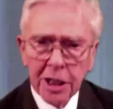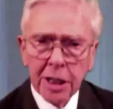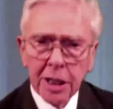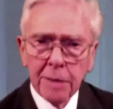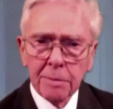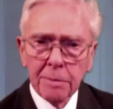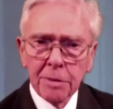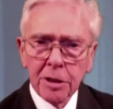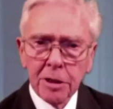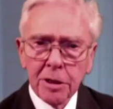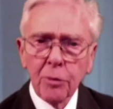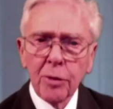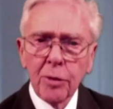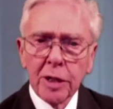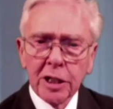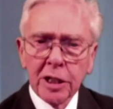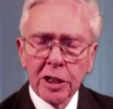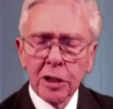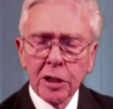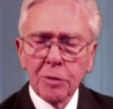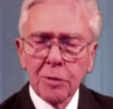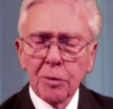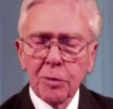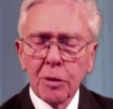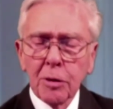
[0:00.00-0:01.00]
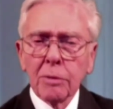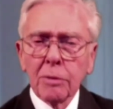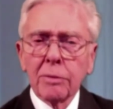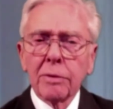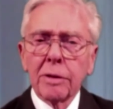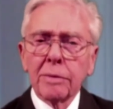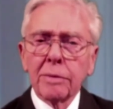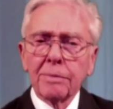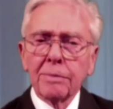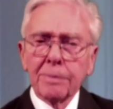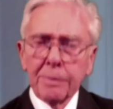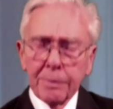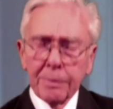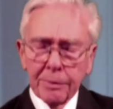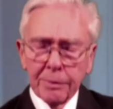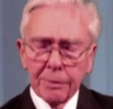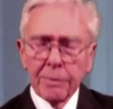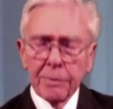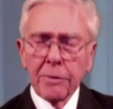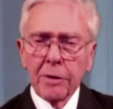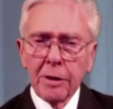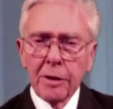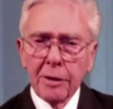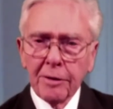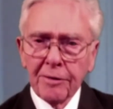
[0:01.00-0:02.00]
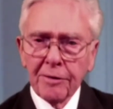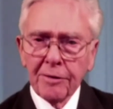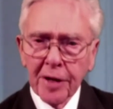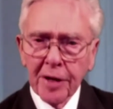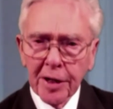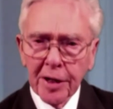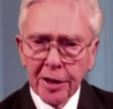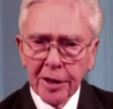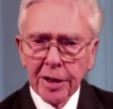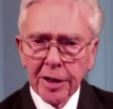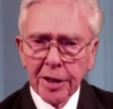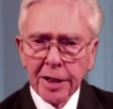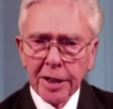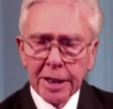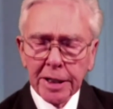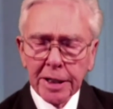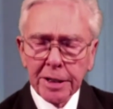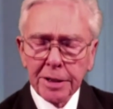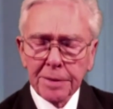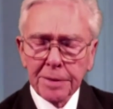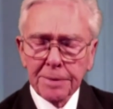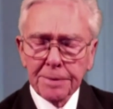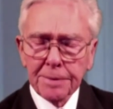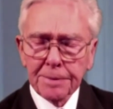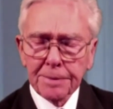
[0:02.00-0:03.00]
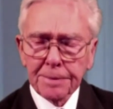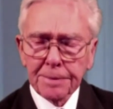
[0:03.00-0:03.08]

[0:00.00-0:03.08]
seems a reasonable figure, yes.